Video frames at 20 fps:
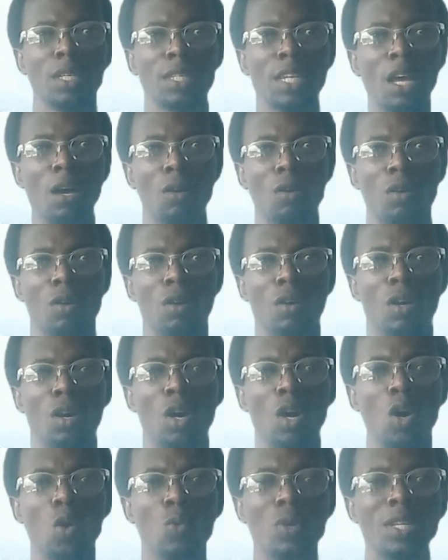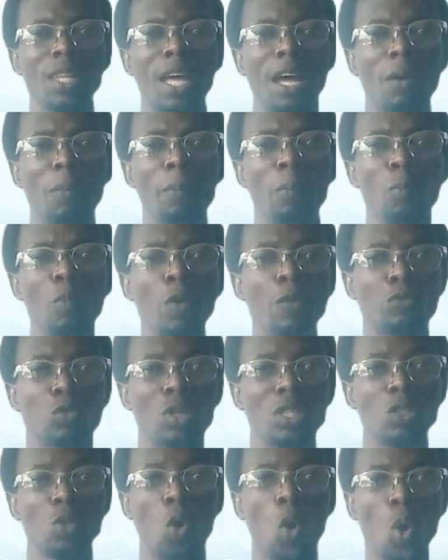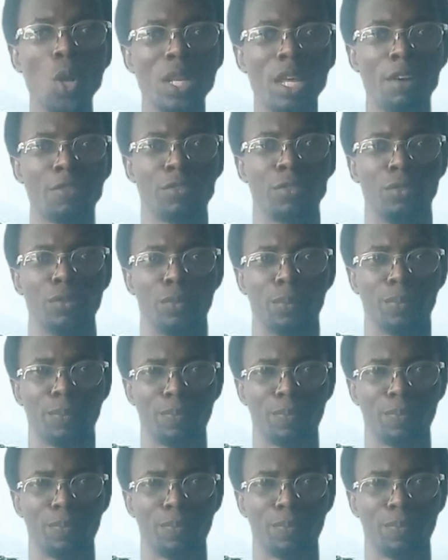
Now we now move to the O-level.